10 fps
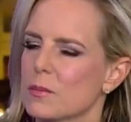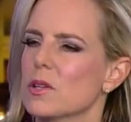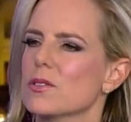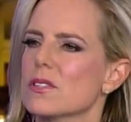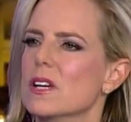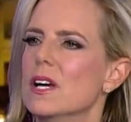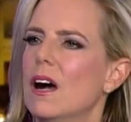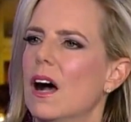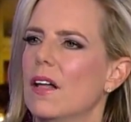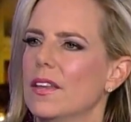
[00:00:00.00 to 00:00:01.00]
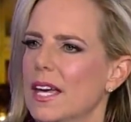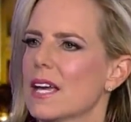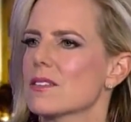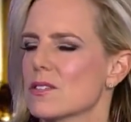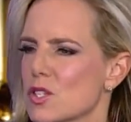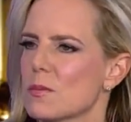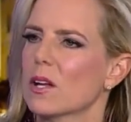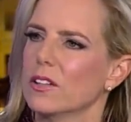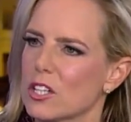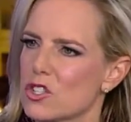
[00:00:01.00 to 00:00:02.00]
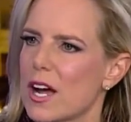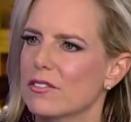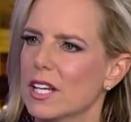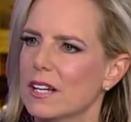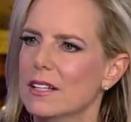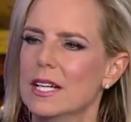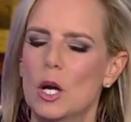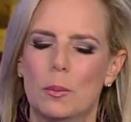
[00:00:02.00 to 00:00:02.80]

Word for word: criminals, the gangs and smuggling and trafficking.